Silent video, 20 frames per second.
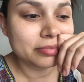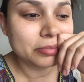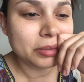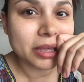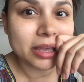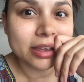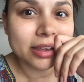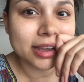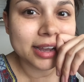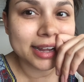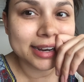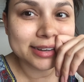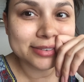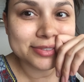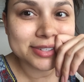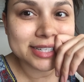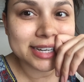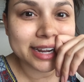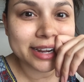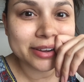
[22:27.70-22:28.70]
be kind
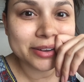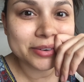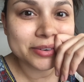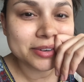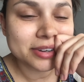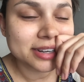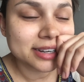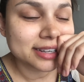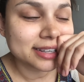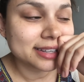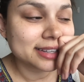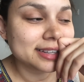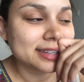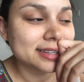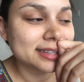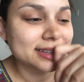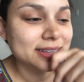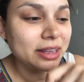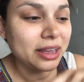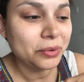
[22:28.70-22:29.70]
of down
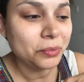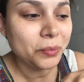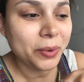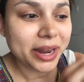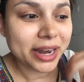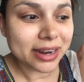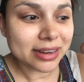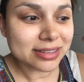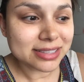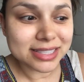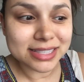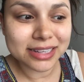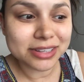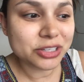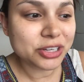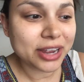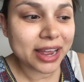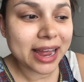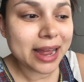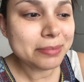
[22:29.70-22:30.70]
when it's
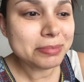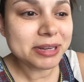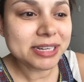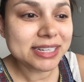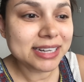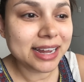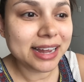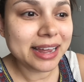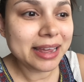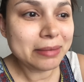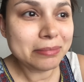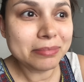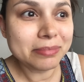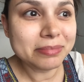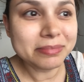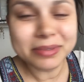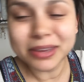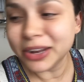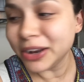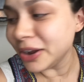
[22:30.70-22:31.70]
such a happy time,
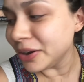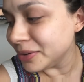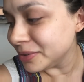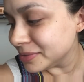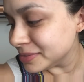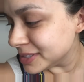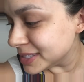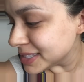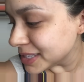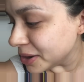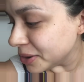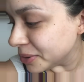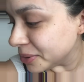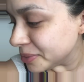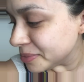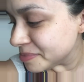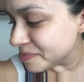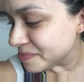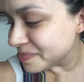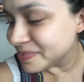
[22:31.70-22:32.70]
you know?
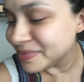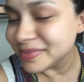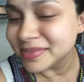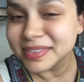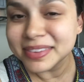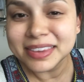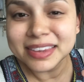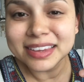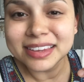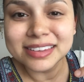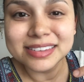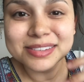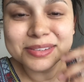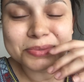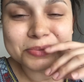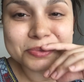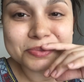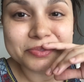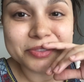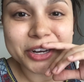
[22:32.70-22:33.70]
So it's
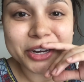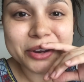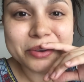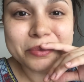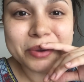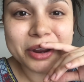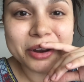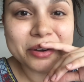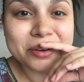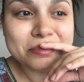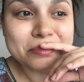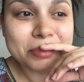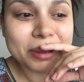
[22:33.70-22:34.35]
very weird.